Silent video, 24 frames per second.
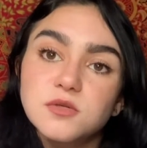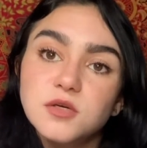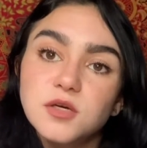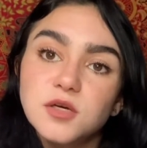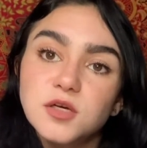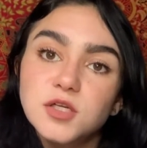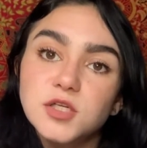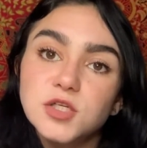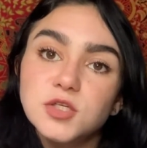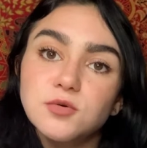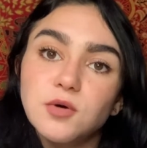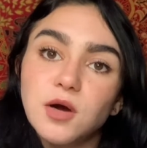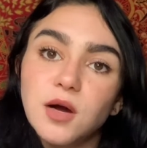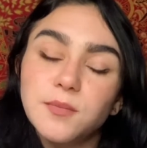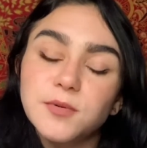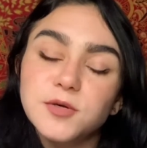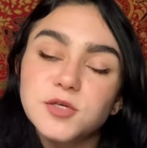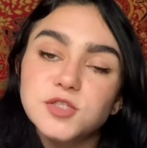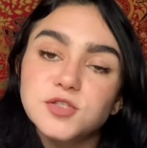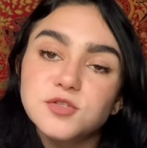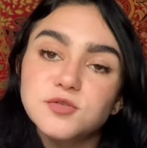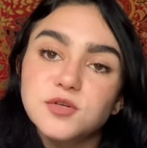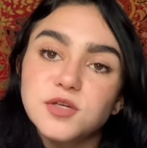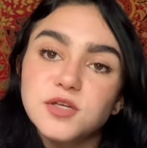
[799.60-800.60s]
new
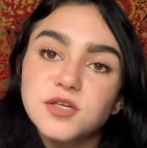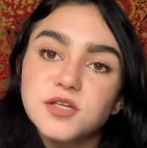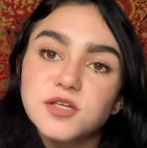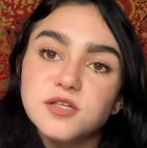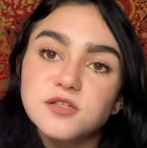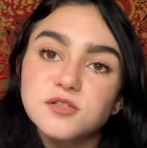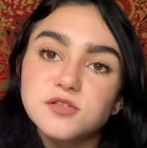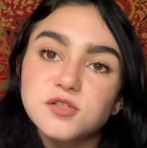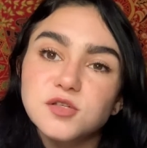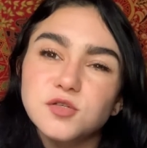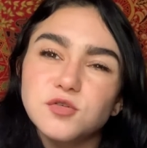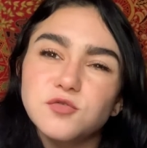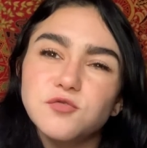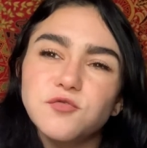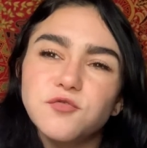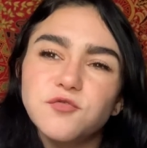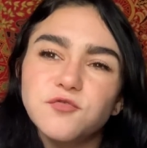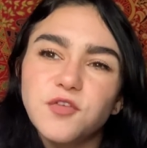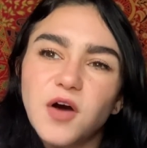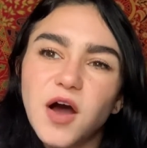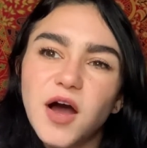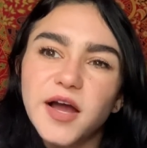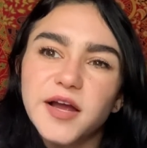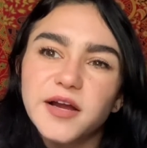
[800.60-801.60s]
opportunities. There's a new
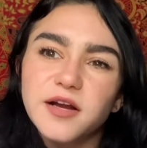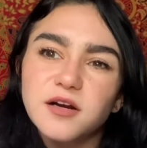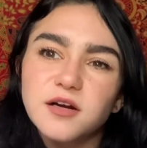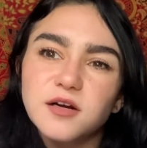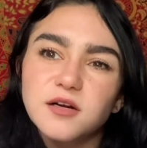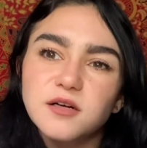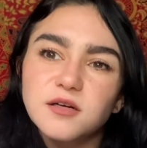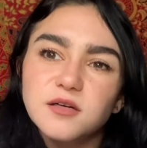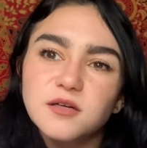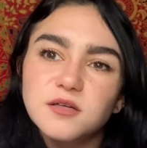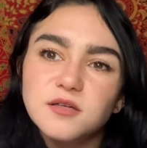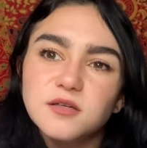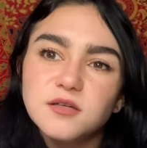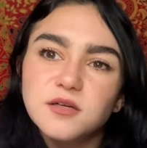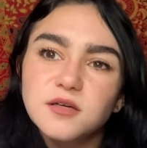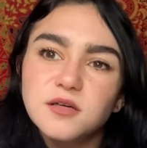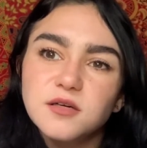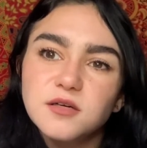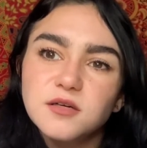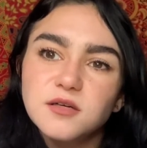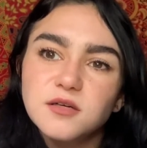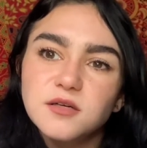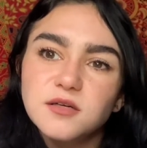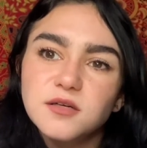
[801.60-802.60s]
fire
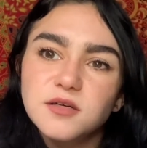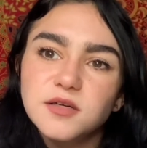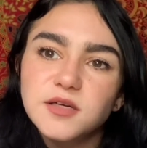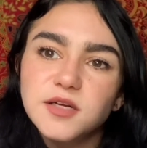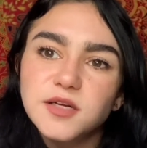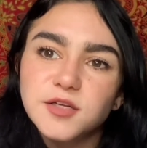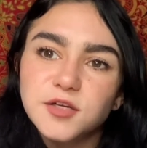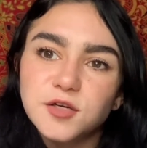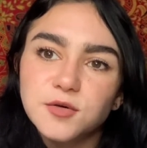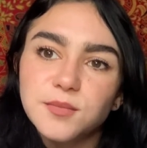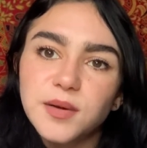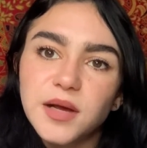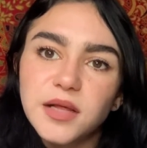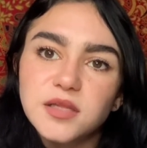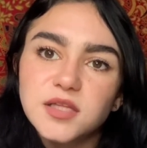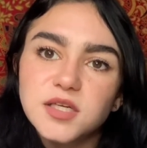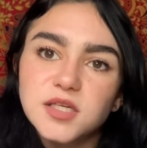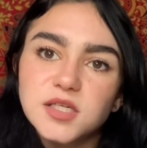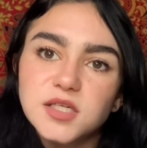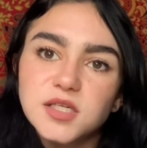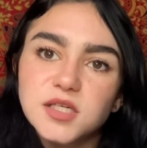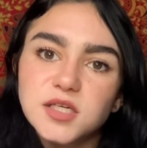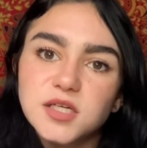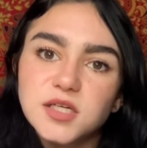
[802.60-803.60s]
in your belly
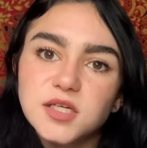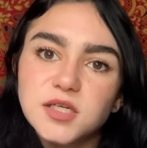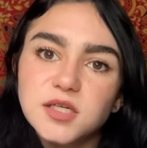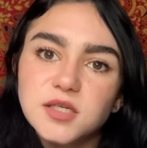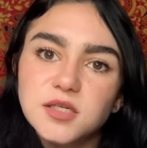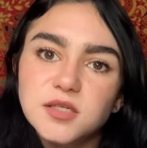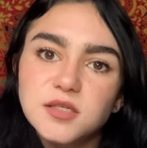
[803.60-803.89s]
here,